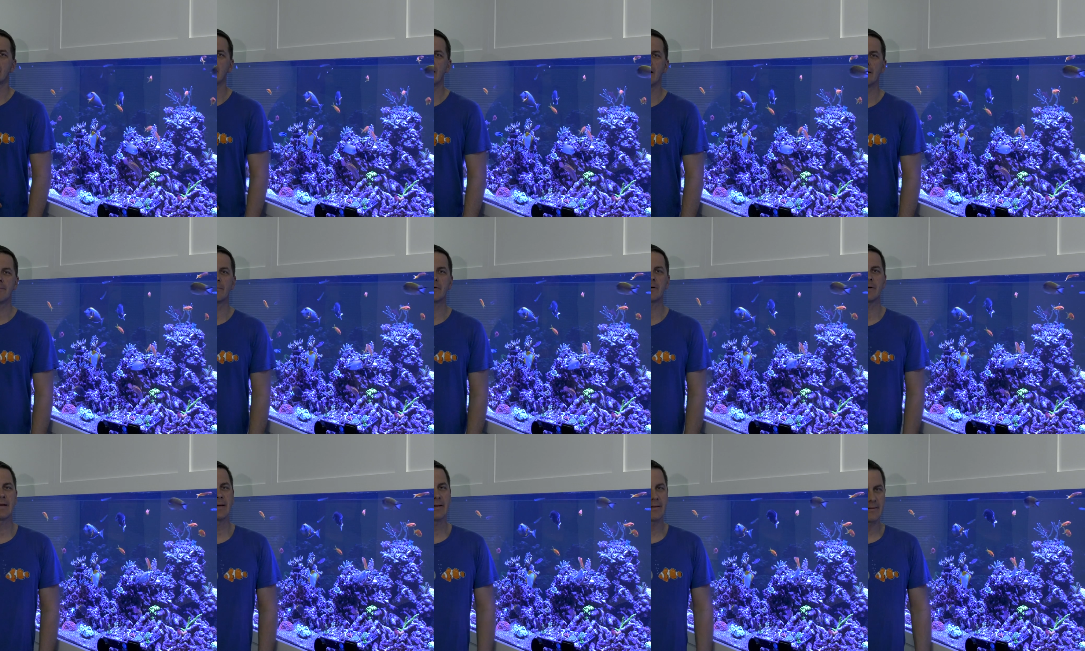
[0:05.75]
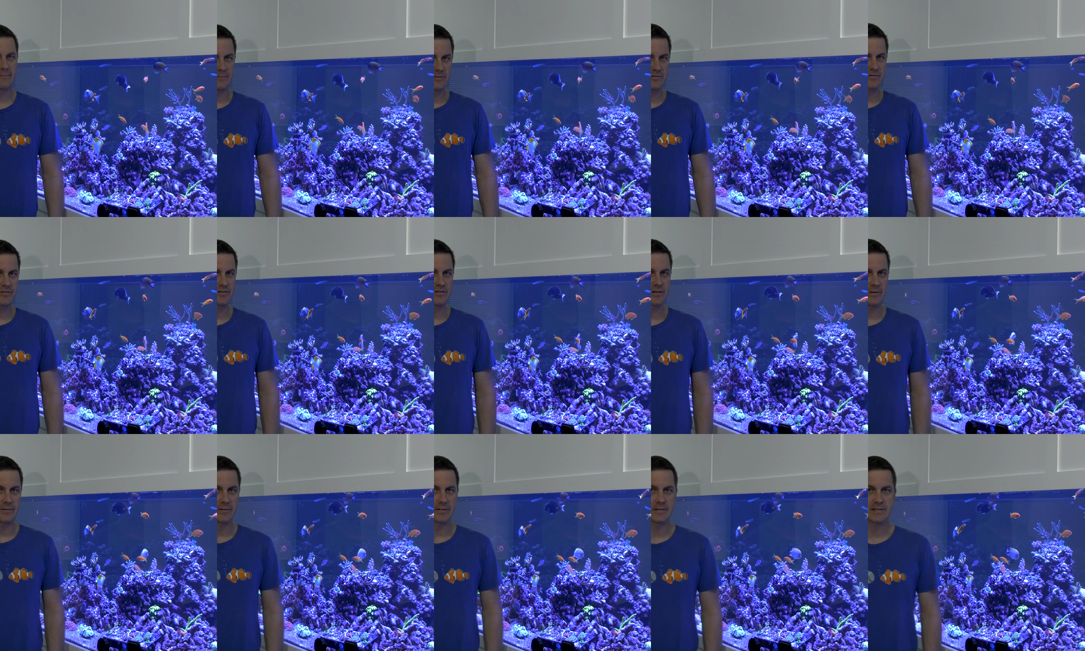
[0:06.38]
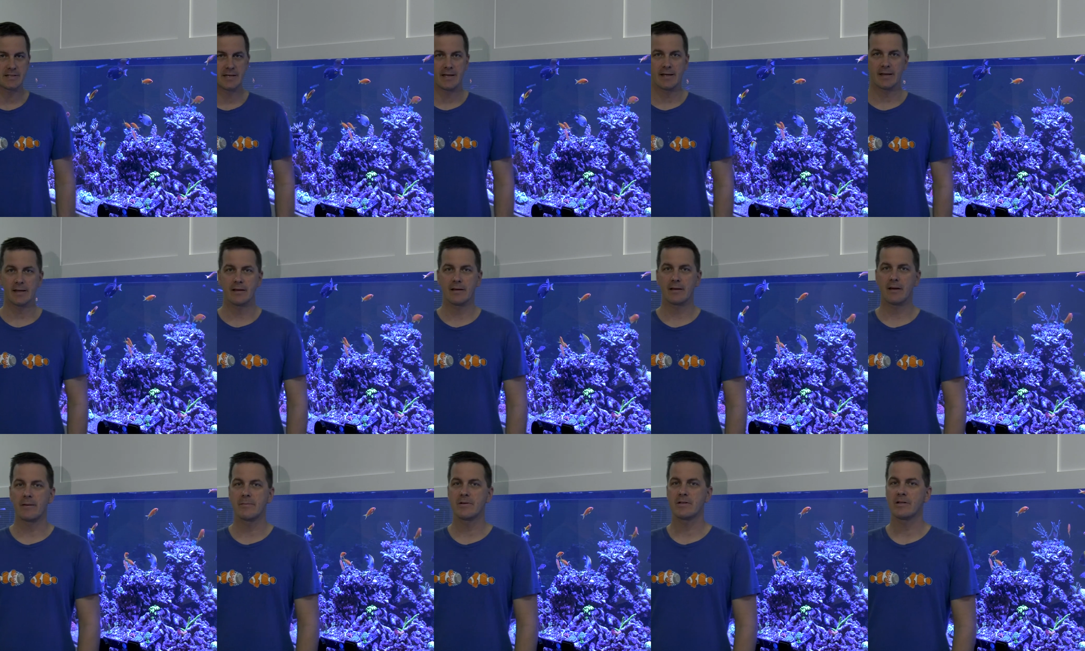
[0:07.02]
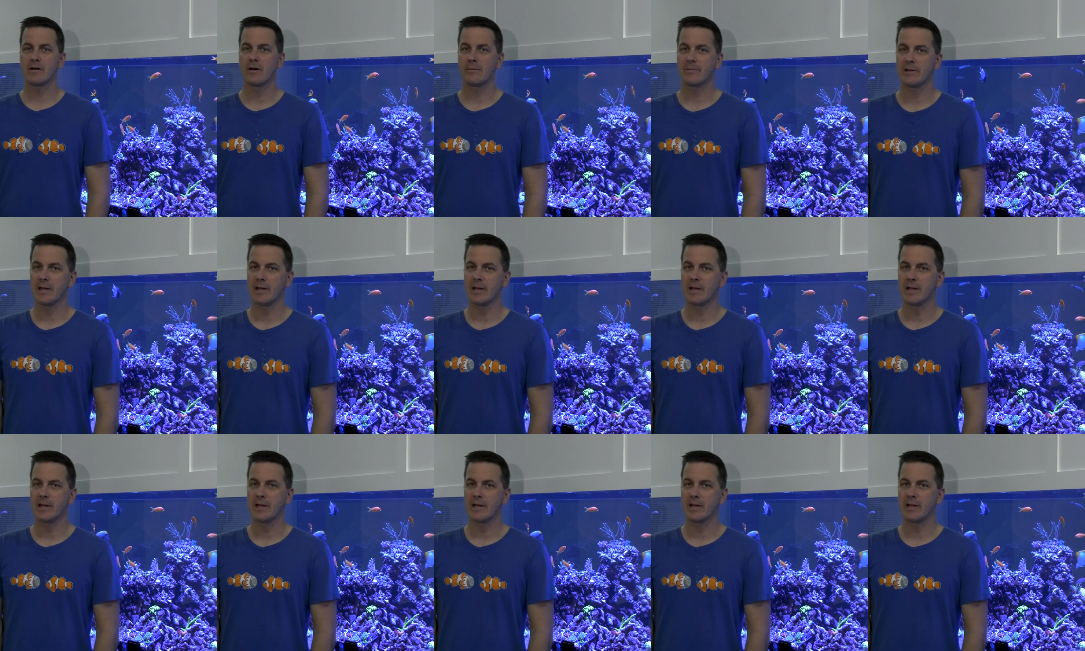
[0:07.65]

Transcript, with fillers: I'm Mark Kelly, Mr. Saltwater Tank, coming to you on